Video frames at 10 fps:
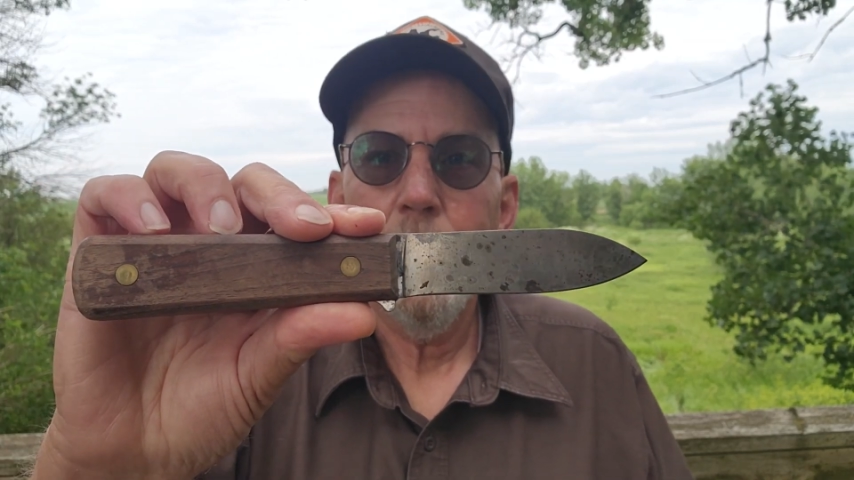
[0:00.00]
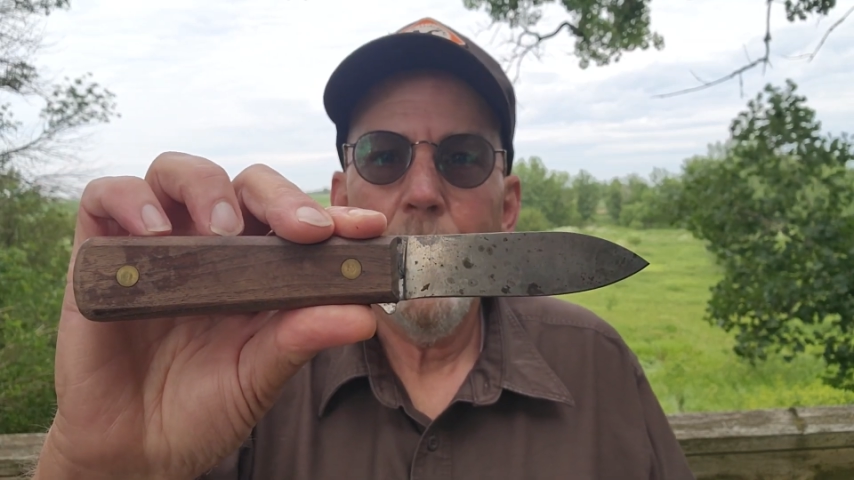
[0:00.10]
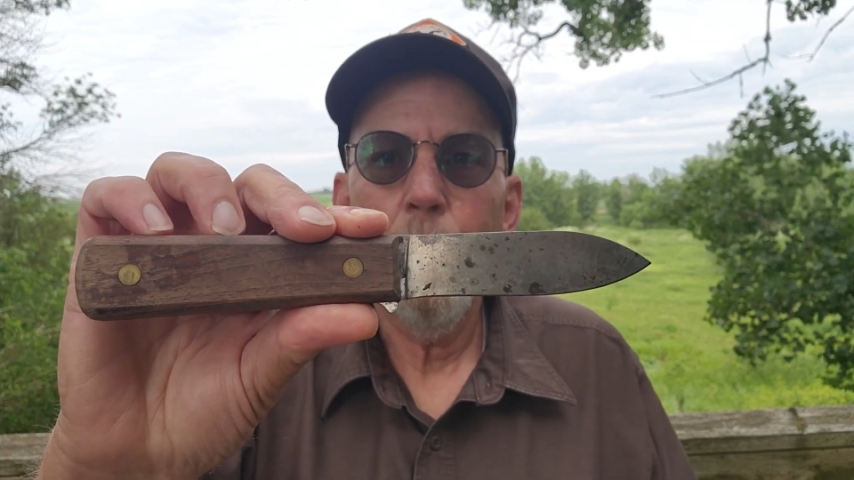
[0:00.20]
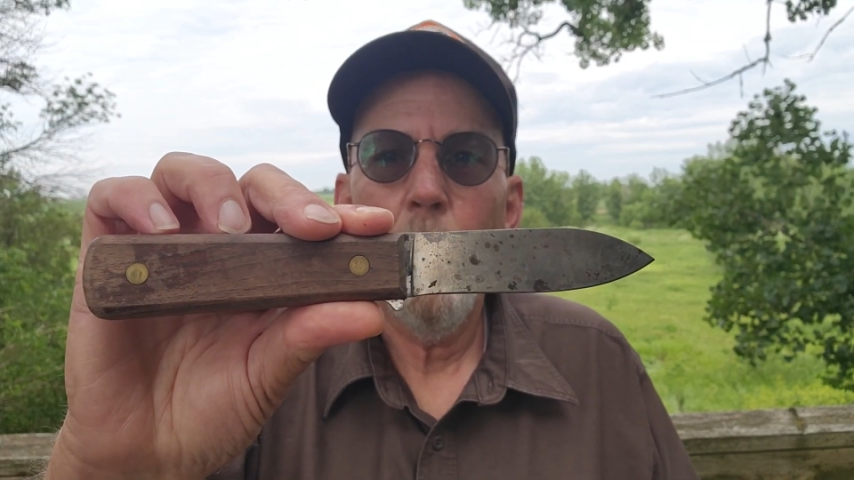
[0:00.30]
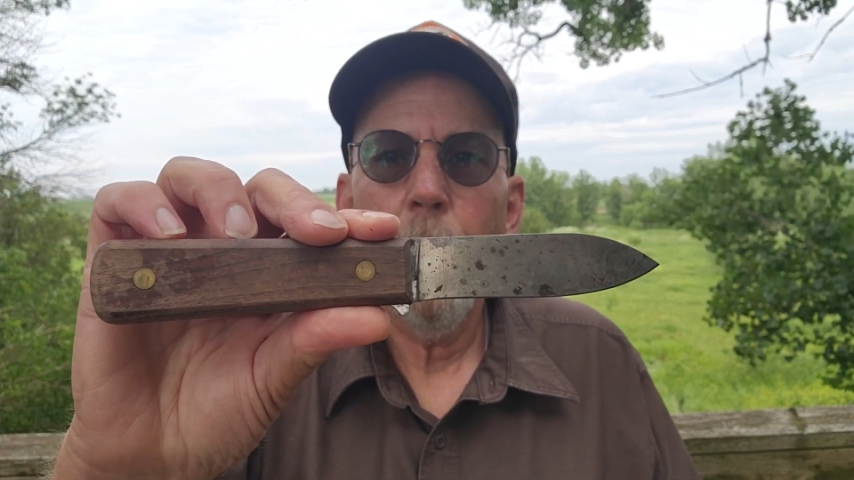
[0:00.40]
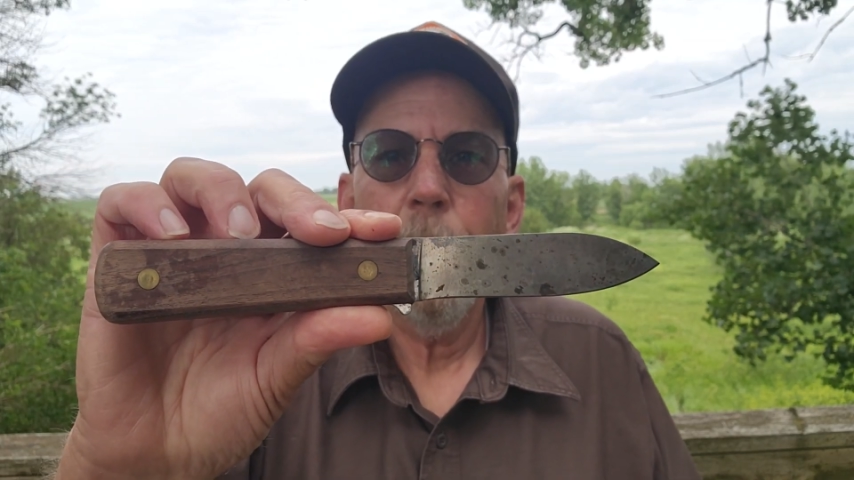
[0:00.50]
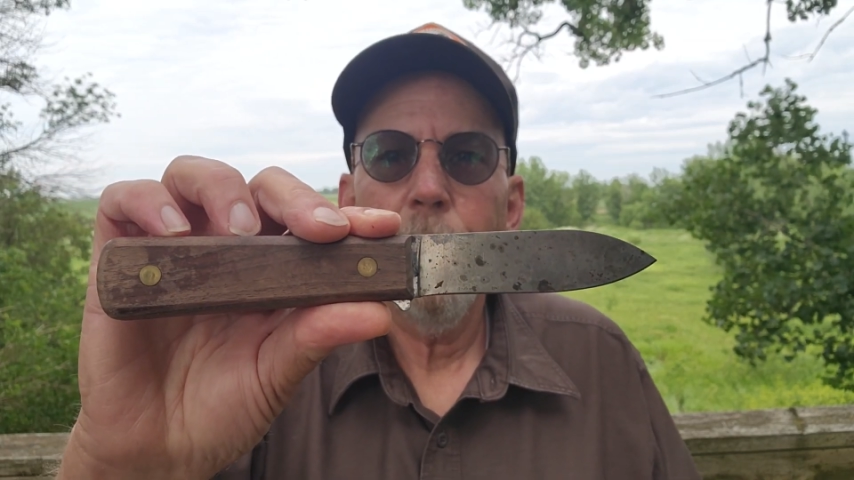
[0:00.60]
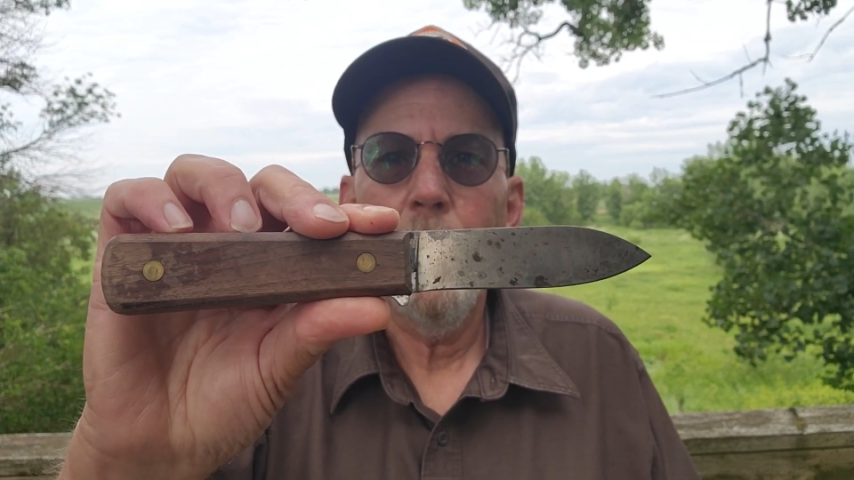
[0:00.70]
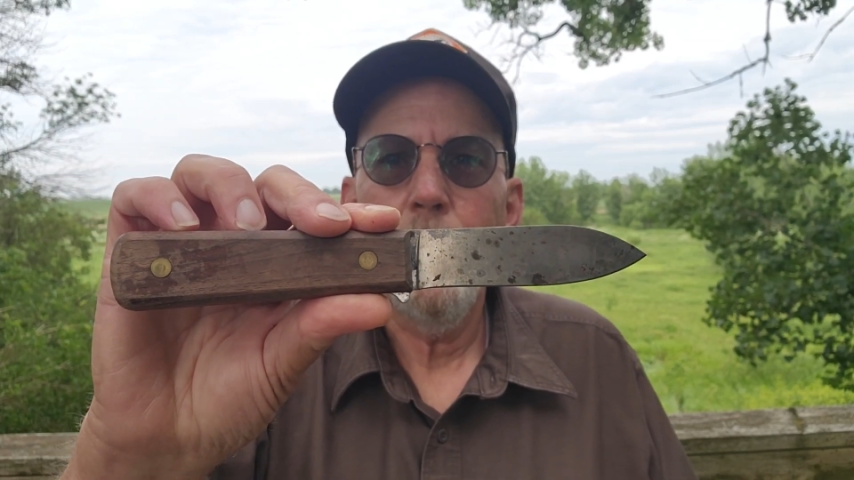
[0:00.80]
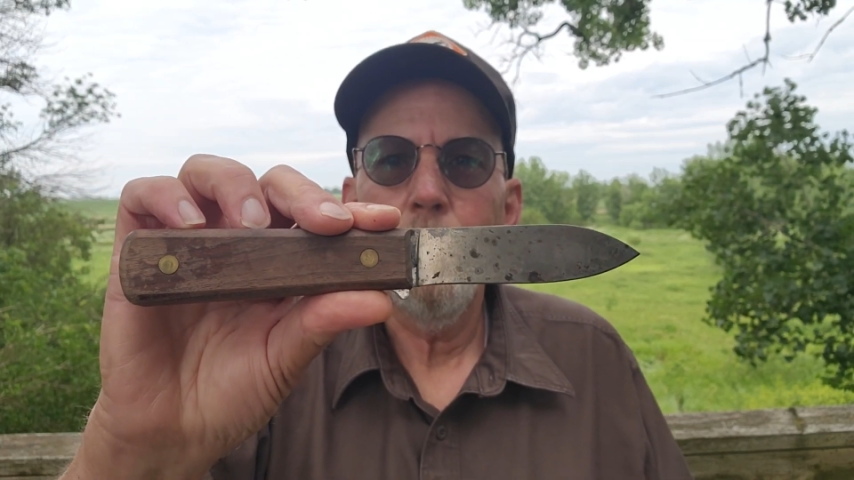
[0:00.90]
Kephart
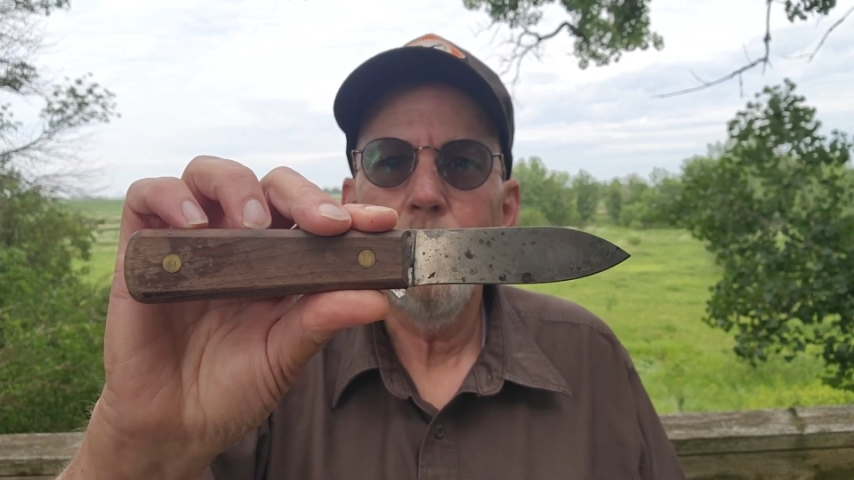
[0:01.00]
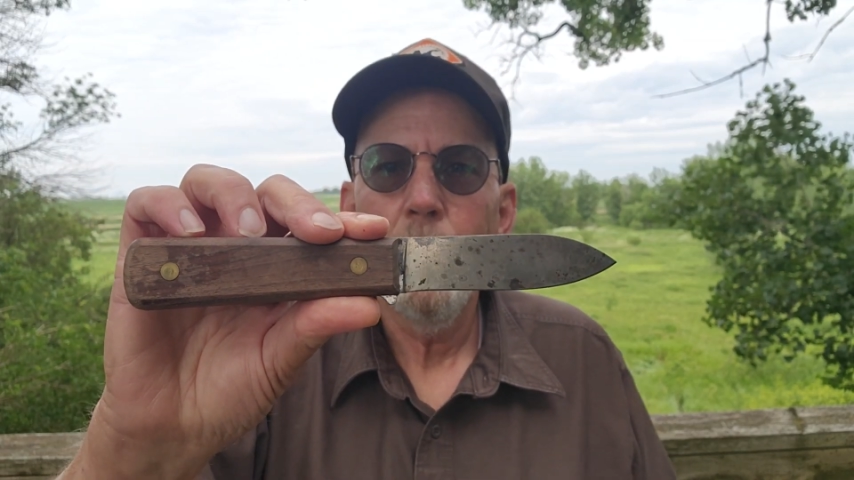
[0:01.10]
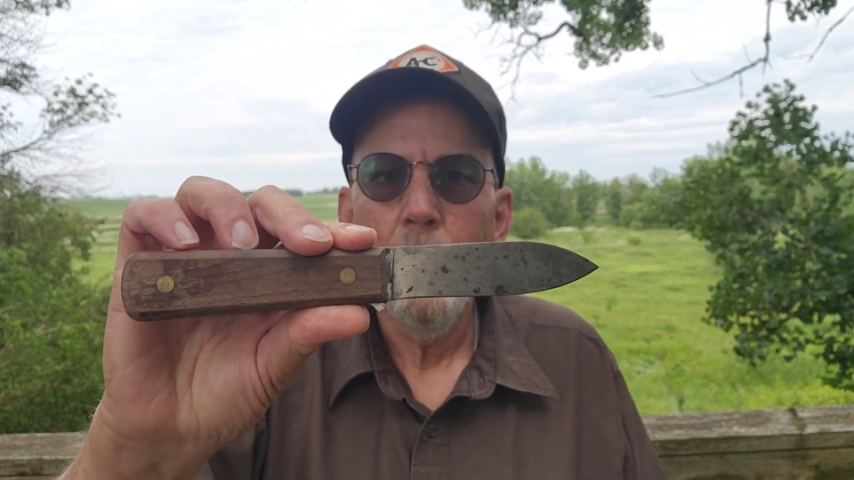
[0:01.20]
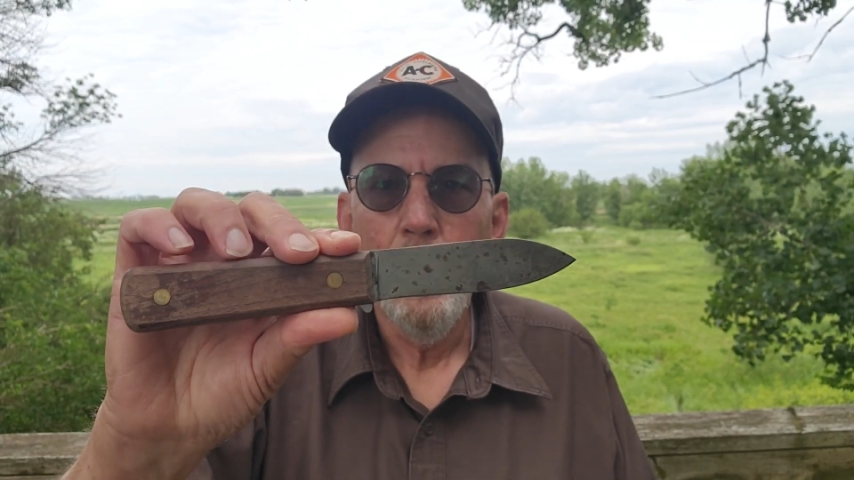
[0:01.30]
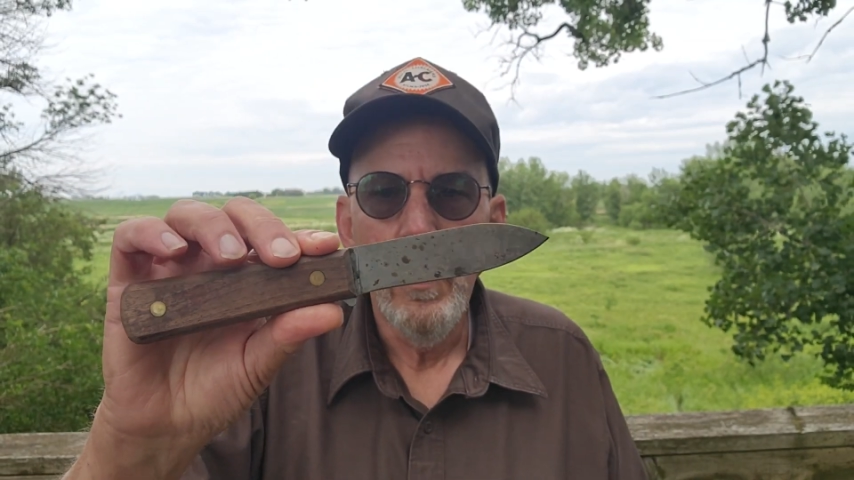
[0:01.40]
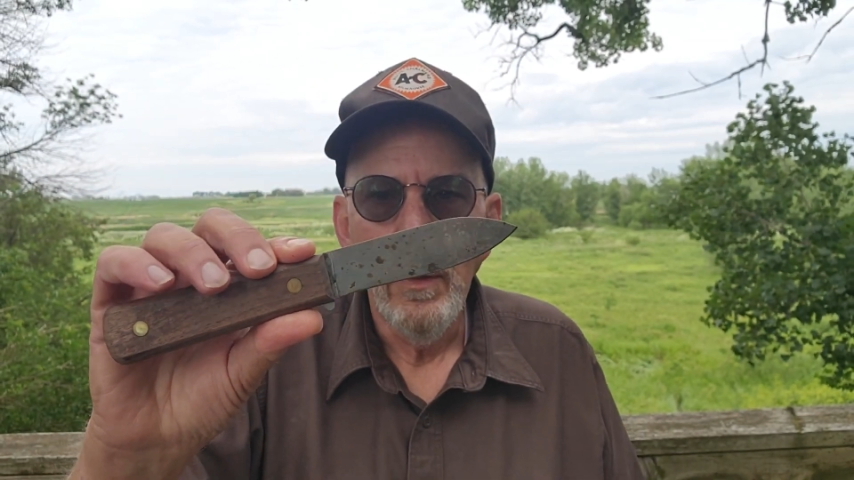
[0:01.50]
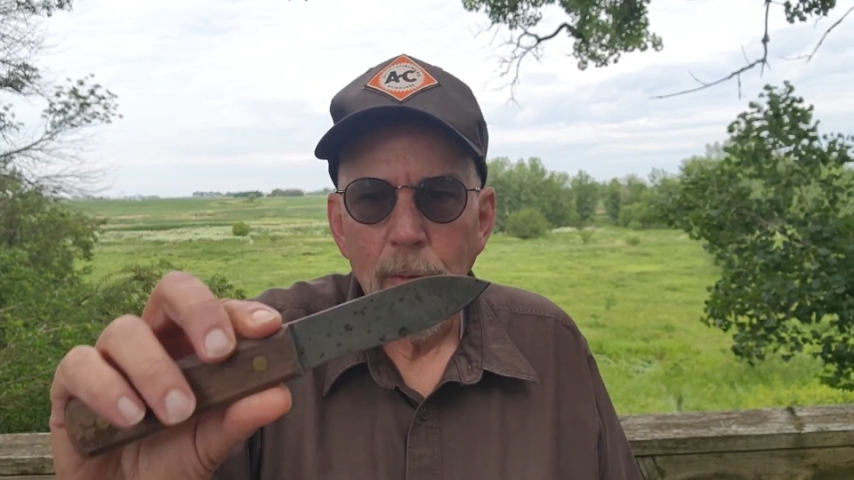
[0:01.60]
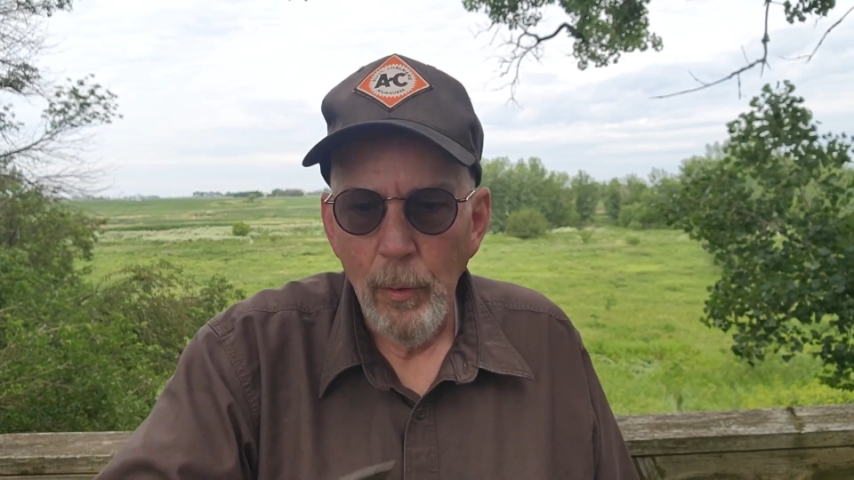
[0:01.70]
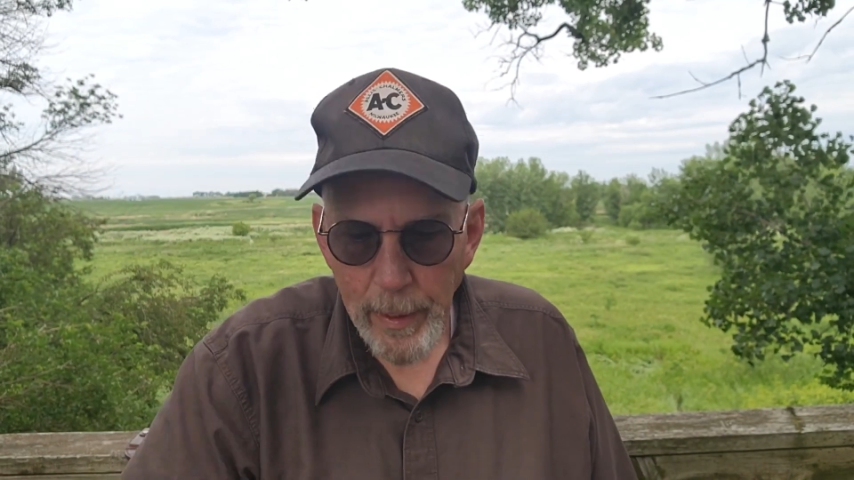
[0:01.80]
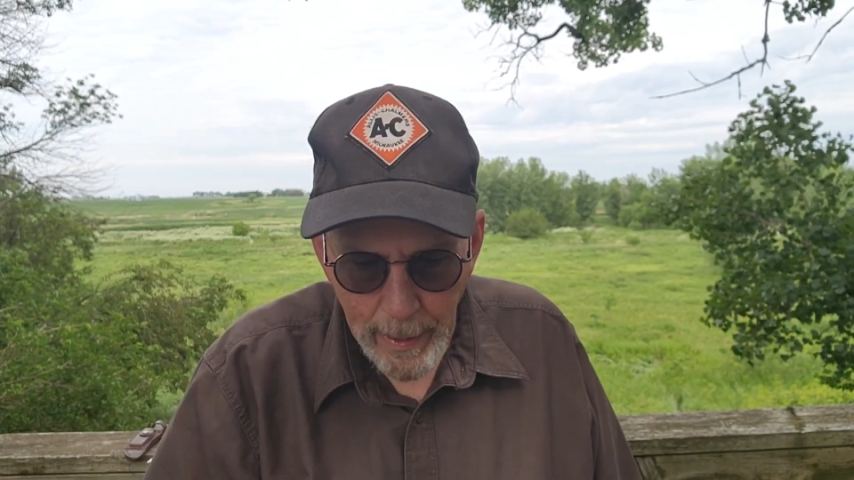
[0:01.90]
design.
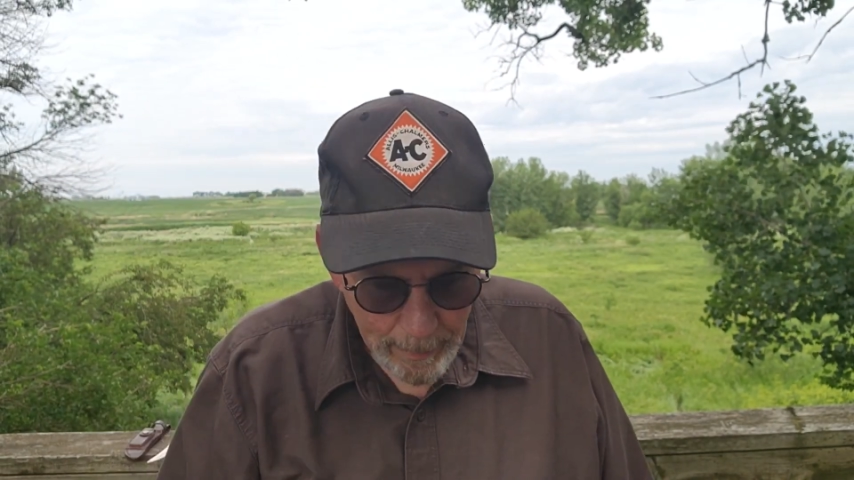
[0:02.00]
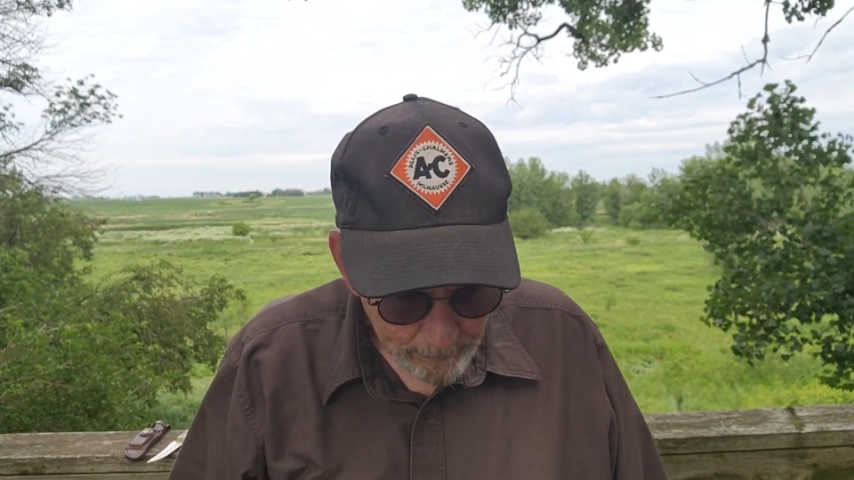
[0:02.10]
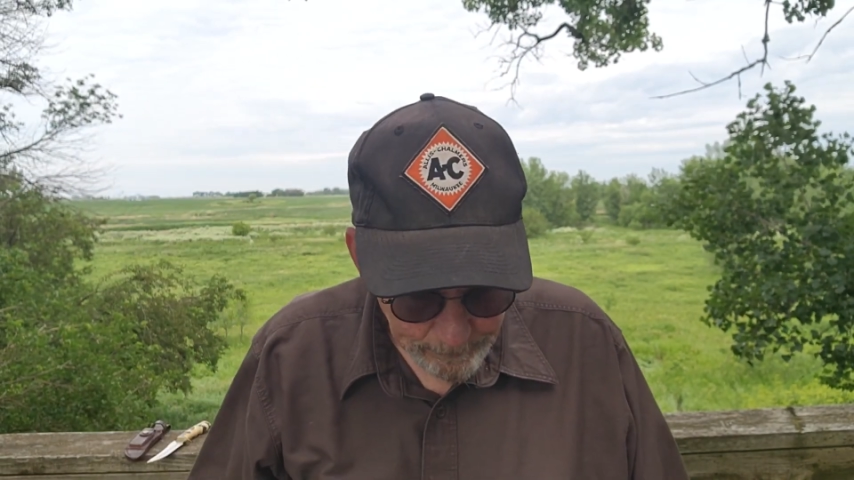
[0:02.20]
So yeah,